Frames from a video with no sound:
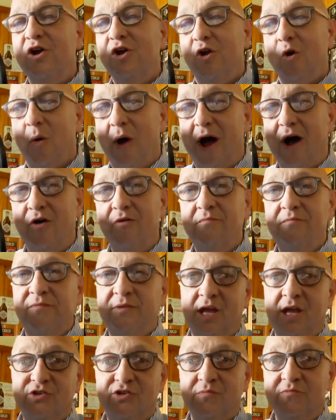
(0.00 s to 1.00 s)
Go
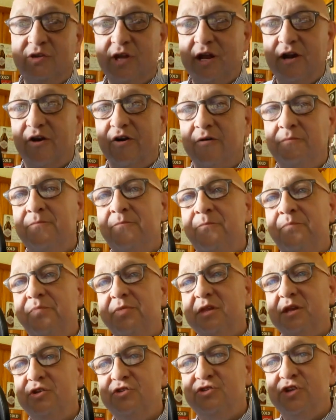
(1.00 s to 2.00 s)
out, get some dinner,
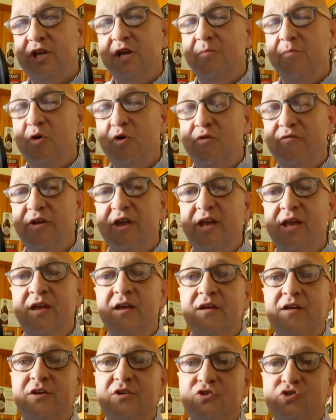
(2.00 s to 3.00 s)
see a
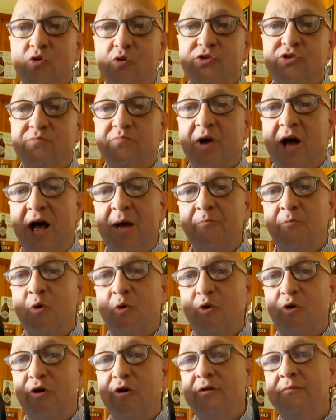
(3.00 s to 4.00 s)
movie, enjoy some
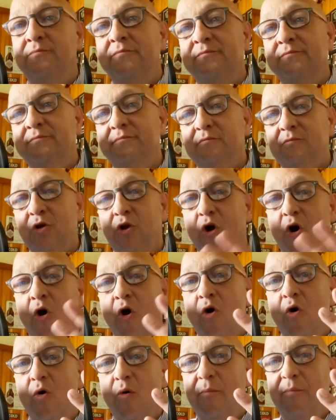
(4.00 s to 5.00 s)
popcorn, go
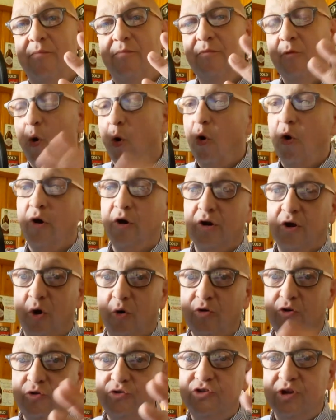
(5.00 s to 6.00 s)
home, or
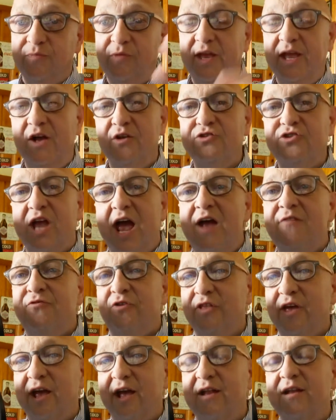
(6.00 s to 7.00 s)
go do something else
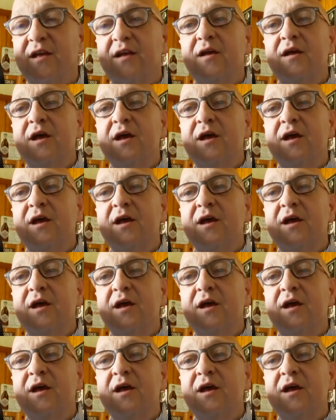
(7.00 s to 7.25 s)
after that.